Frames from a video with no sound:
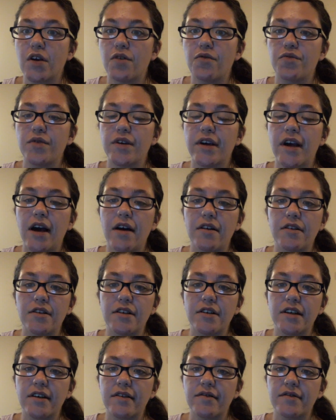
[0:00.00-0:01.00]

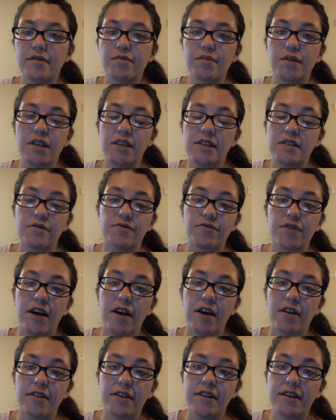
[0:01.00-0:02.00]
reality of it because the
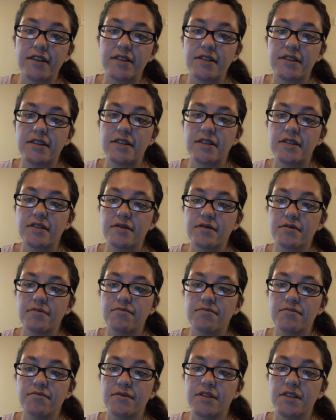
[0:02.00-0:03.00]
reality is
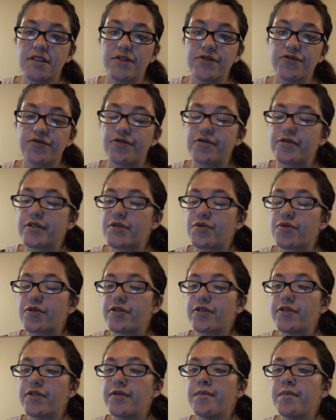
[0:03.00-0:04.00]
it's a true
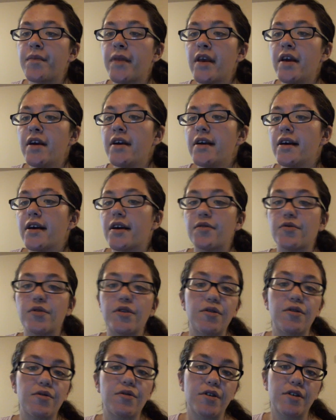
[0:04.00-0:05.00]
disorder. And we
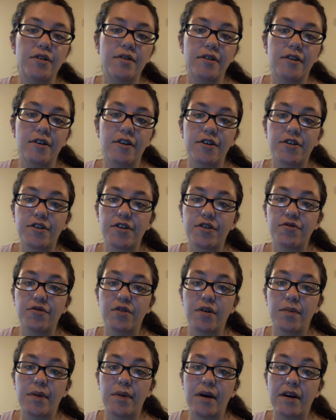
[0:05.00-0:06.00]
don't argue
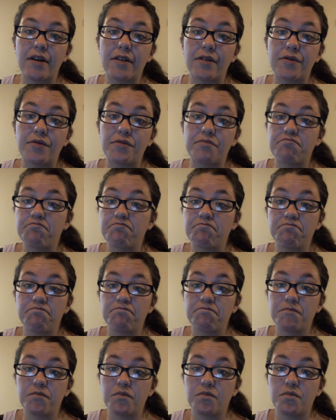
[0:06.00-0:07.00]
about
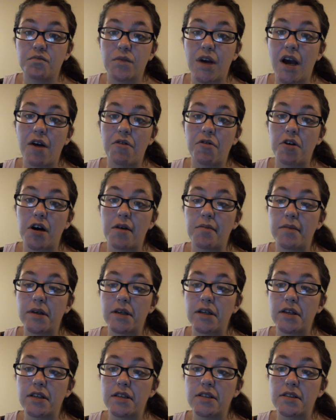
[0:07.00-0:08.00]
how
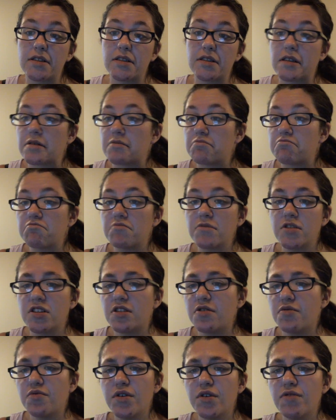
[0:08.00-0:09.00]
common it is. And
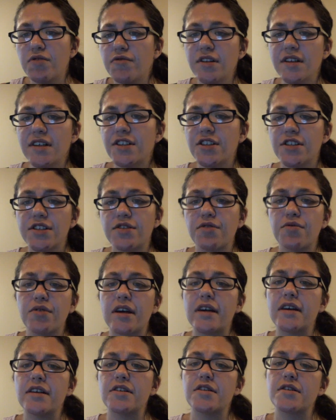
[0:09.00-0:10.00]
so we really just don't
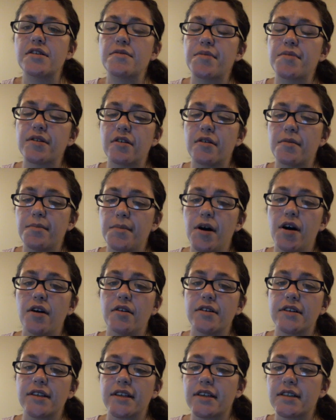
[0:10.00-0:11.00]
get into the
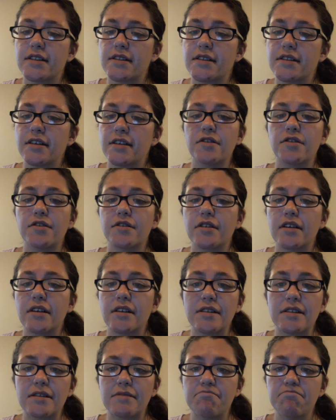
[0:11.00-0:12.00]
politics here
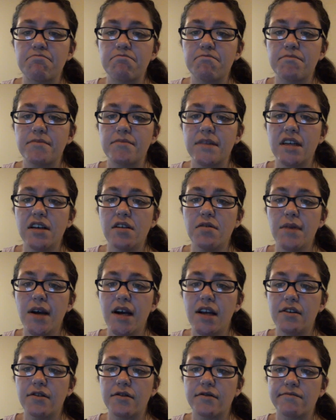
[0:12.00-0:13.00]
because they don't
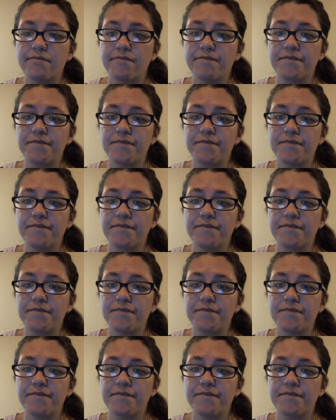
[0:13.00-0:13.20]
matter.